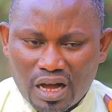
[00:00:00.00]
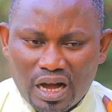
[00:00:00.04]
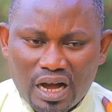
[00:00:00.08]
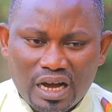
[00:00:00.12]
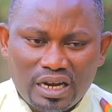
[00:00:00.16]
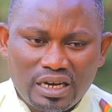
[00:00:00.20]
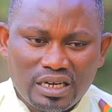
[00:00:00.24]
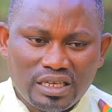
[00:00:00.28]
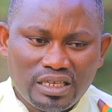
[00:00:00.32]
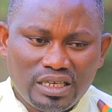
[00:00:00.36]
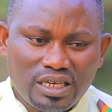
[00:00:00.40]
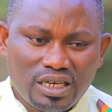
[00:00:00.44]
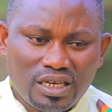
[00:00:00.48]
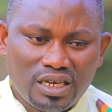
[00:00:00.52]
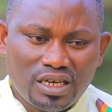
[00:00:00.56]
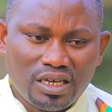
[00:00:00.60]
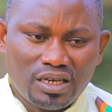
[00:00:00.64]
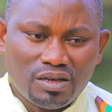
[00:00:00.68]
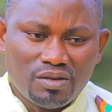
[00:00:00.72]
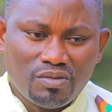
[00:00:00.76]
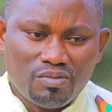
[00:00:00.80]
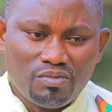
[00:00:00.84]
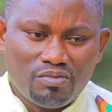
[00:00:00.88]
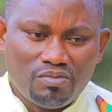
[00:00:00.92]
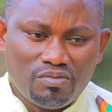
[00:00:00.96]
hari
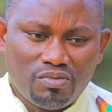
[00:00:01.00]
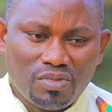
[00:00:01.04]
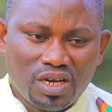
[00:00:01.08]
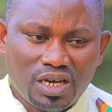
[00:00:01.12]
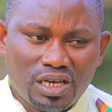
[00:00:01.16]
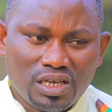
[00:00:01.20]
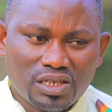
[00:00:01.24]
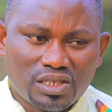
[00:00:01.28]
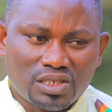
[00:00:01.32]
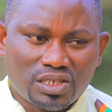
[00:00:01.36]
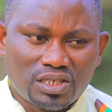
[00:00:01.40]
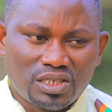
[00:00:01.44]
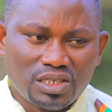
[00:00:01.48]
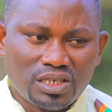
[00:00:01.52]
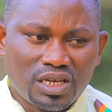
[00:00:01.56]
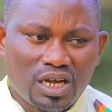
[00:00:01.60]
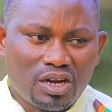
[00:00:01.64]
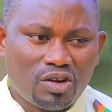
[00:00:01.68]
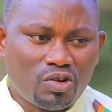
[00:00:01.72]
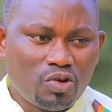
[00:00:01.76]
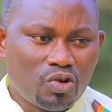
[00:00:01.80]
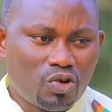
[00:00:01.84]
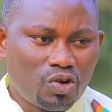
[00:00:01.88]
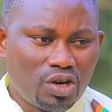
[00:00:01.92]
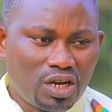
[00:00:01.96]
n'igihe mwisi ya
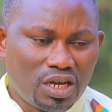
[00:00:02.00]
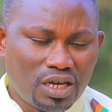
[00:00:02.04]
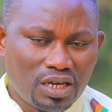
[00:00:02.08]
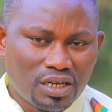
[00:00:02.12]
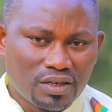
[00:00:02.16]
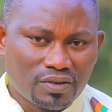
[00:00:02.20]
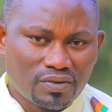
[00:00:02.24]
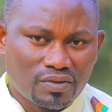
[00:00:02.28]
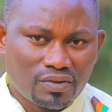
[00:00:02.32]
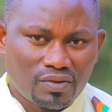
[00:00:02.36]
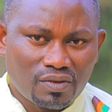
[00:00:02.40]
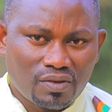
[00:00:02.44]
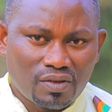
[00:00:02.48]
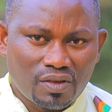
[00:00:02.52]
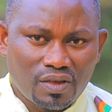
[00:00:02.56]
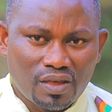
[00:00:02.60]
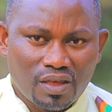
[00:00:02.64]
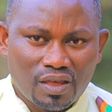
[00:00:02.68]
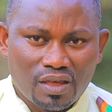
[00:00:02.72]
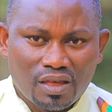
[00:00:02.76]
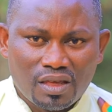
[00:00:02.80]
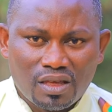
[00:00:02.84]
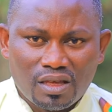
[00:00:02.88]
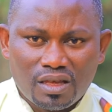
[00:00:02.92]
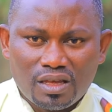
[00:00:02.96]

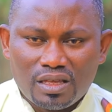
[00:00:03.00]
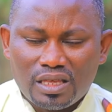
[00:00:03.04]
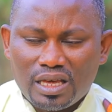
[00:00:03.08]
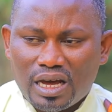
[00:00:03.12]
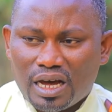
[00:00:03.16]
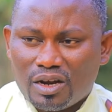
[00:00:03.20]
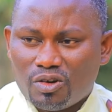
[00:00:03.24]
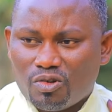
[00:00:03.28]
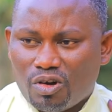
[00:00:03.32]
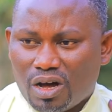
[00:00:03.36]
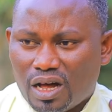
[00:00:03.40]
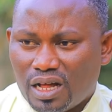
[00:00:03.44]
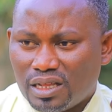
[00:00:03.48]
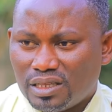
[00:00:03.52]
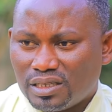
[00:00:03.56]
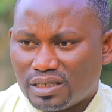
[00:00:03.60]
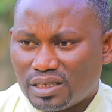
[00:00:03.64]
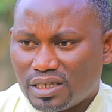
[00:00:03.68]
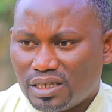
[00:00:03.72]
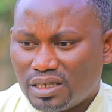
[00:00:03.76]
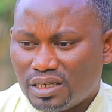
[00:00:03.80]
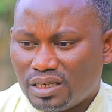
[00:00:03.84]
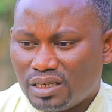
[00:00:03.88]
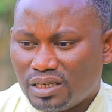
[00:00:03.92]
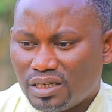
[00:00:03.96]

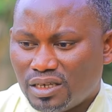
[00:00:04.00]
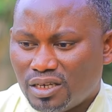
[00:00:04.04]
yahanze